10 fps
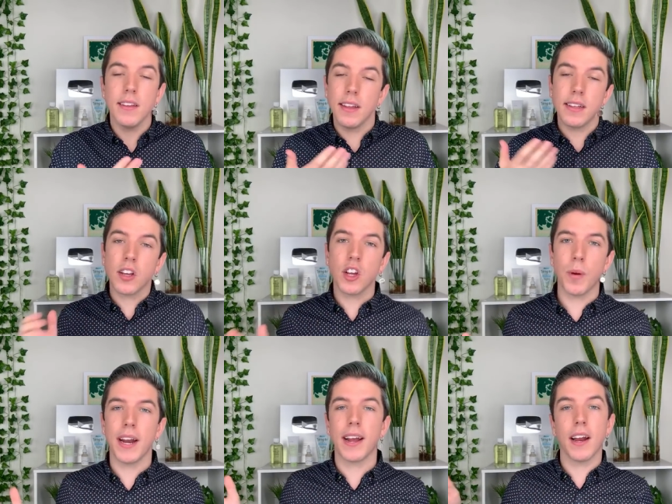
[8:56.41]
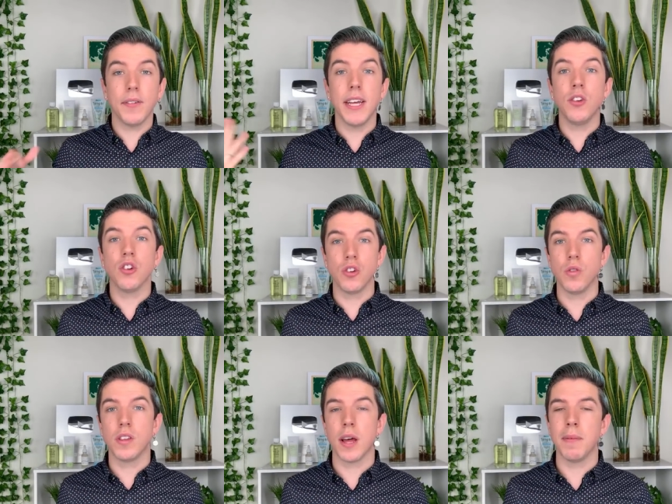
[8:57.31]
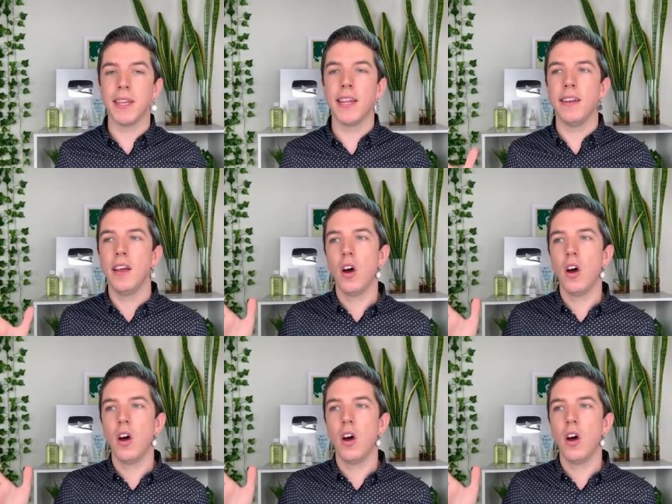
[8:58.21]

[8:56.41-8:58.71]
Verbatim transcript: that's a good way to kind of introduce them and then